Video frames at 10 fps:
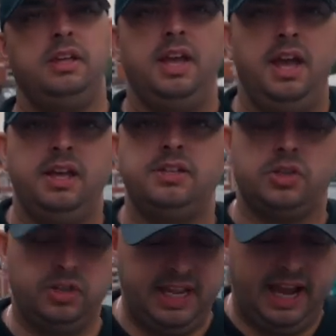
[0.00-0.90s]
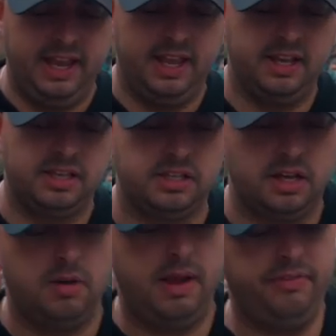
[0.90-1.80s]
Yeah, it's a good day.
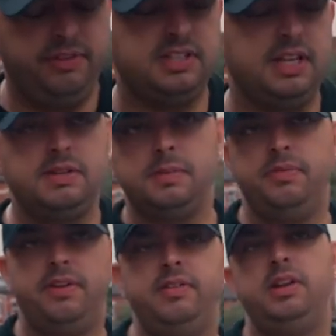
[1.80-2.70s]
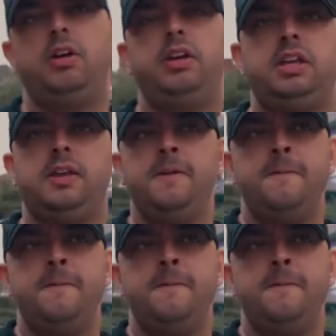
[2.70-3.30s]
So everything seems to be very like,